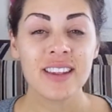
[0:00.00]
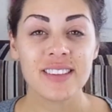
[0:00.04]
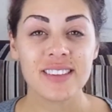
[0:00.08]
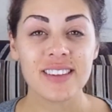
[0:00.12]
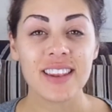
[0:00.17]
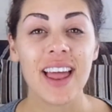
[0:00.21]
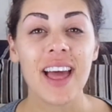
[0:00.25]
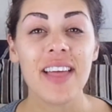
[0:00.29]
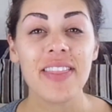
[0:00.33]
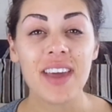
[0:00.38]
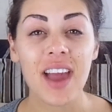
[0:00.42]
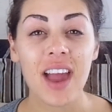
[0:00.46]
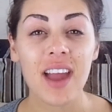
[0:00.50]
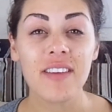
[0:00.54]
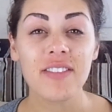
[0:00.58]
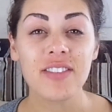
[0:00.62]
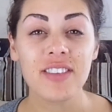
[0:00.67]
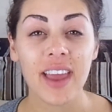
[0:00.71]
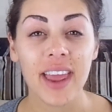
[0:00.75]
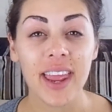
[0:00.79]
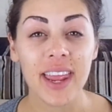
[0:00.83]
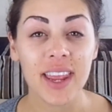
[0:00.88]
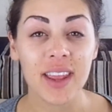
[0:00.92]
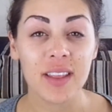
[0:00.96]
Now that I've
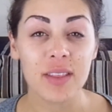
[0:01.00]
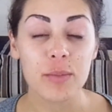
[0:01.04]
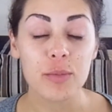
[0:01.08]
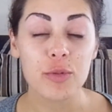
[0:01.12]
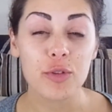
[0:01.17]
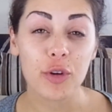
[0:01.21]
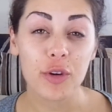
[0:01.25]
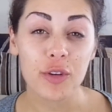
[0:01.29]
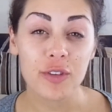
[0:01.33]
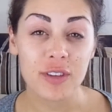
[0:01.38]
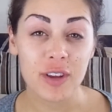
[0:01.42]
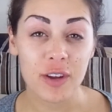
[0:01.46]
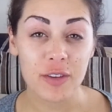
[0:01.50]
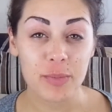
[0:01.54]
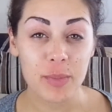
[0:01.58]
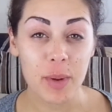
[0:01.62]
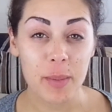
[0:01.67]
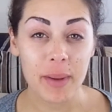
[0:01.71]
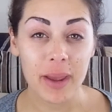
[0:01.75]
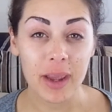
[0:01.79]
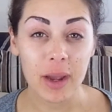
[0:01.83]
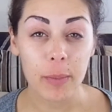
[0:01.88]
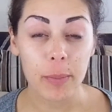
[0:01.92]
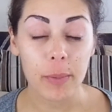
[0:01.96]
taken the majority of my
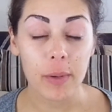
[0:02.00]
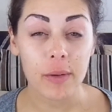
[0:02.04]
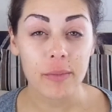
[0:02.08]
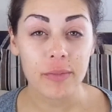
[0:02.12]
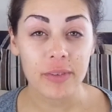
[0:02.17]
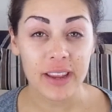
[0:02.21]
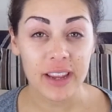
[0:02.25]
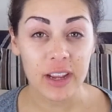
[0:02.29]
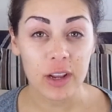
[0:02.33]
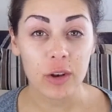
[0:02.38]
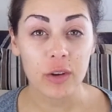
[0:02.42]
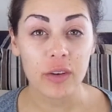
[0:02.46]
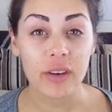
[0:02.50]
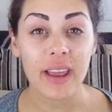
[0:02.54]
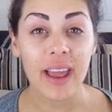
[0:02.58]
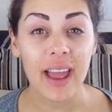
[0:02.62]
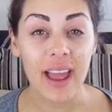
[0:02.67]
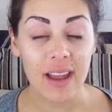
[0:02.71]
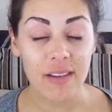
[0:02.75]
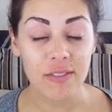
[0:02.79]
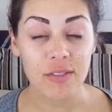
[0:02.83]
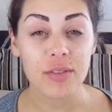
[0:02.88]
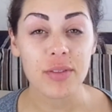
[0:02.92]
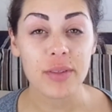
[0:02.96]
makeup off, including
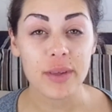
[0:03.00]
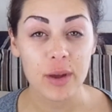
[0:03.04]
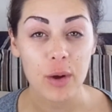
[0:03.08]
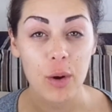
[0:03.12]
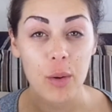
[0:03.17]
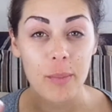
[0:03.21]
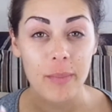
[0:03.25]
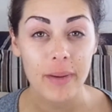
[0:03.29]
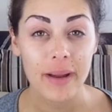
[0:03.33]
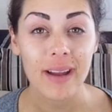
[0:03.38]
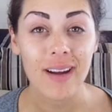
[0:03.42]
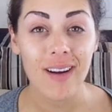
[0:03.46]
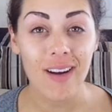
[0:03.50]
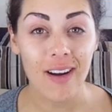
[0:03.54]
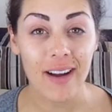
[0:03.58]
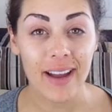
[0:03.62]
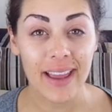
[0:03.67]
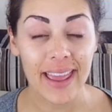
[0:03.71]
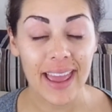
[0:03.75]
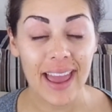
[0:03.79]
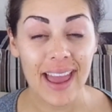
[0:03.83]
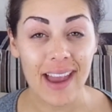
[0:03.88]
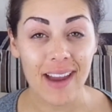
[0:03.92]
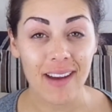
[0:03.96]
everything on my
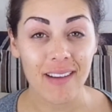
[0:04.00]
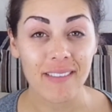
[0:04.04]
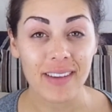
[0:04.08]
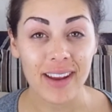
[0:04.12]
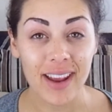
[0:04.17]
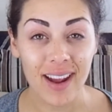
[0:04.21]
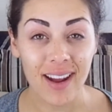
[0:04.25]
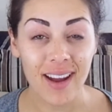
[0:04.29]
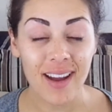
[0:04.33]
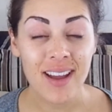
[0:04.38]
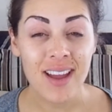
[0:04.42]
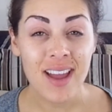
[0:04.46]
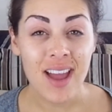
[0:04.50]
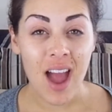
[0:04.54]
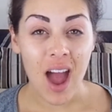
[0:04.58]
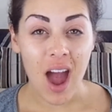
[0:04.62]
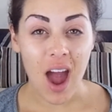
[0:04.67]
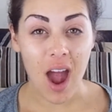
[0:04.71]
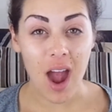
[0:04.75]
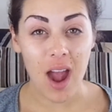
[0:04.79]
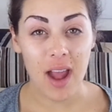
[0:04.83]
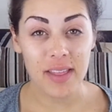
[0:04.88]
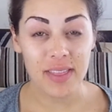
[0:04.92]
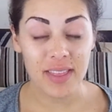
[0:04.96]
eye area,
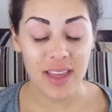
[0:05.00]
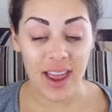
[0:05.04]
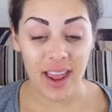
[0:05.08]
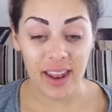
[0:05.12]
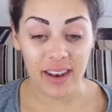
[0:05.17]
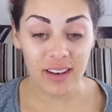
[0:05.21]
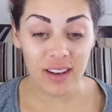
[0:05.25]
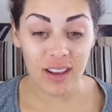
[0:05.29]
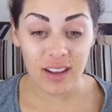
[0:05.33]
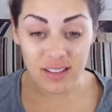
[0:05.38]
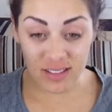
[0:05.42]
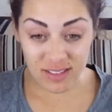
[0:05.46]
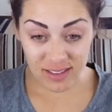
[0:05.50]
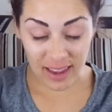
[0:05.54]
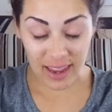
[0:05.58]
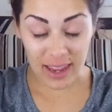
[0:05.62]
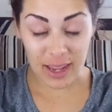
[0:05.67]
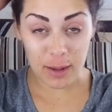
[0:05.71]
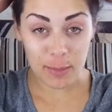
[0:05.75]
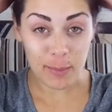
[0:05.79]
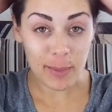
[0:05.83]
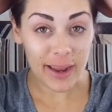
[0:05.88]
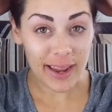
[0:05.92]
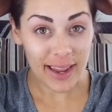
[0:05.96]
I then
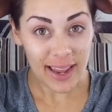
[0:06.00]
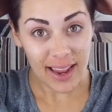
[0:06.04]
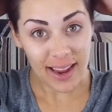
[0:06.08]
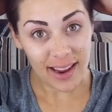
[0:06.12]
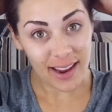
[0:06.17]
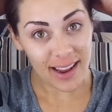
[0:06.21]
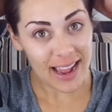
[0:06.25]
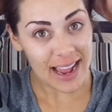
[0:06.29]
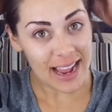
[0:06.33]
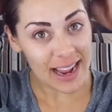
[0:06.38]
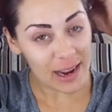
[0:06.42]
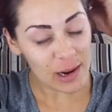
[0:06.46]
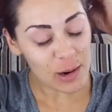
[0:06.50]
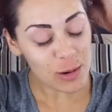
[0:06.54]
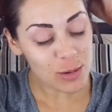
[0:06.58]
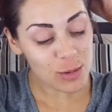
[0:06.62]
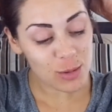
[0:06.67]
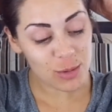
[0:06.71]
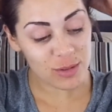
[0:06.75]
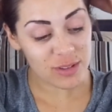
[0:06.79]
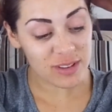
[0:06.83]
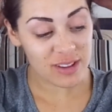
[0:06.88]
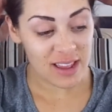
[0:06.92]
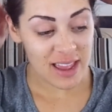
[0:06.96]
take my hair
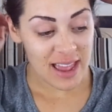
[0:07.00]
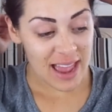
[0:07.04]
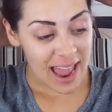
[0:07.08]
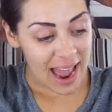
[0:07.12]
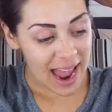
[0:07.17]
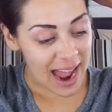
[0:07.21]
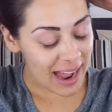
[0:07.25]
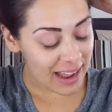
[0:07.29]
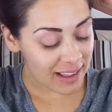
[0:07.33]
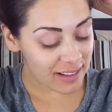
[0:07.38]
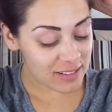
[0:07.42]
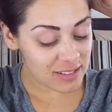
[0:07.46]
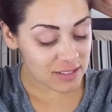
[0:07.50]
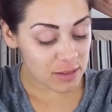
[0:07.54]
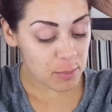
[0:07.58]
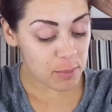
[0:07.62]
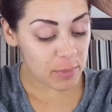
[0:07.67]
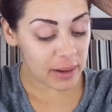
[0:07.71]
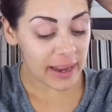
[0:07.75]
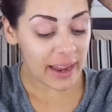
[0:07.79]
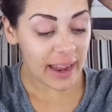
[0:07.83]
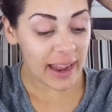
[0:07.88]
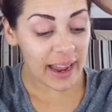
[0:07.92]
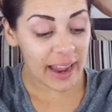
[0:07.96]
out. And
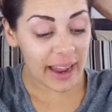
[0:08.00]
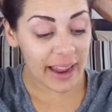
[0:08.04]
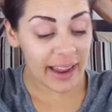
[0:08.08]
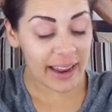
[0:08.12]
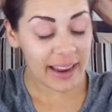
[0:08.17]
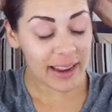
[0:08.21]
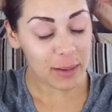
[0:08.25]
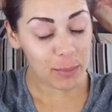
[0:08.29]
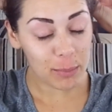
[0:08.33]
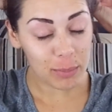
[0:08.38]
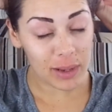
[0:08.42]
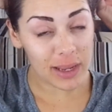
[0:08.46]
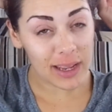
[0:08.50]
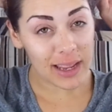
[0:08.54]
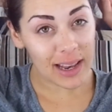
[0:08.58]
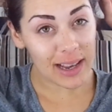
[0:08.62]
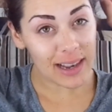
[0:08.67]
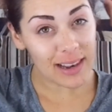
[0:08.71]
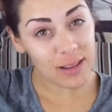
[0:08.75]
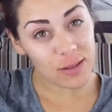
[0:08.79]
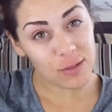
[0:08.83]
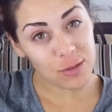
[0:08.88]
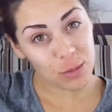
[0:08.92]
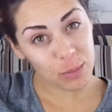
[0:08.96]
my hair can be a
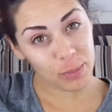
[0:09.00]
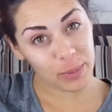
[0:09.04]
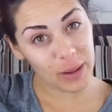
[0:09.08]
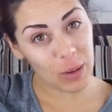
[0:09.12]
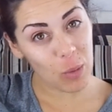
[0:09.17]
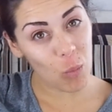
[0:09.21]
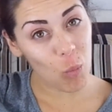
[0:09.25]
little bit